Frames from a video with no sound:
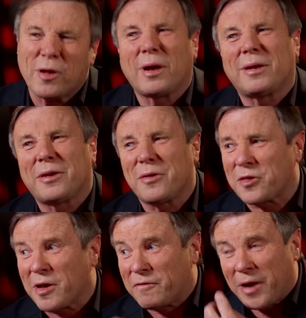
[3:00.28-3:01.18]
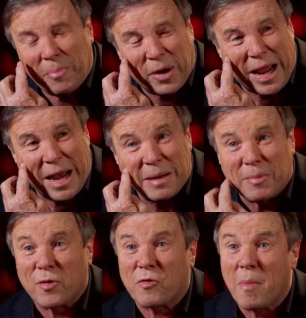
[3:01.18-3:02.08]
a little too self-deprecating
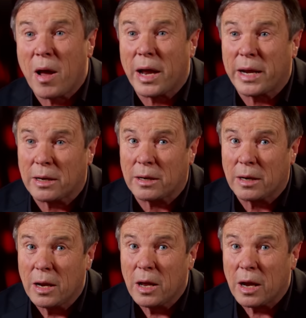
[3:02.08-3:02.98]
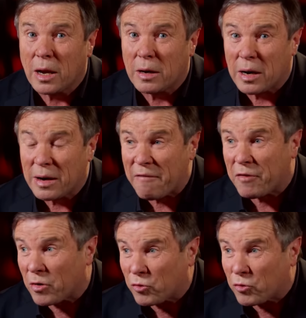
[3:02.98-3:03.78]
because my eleven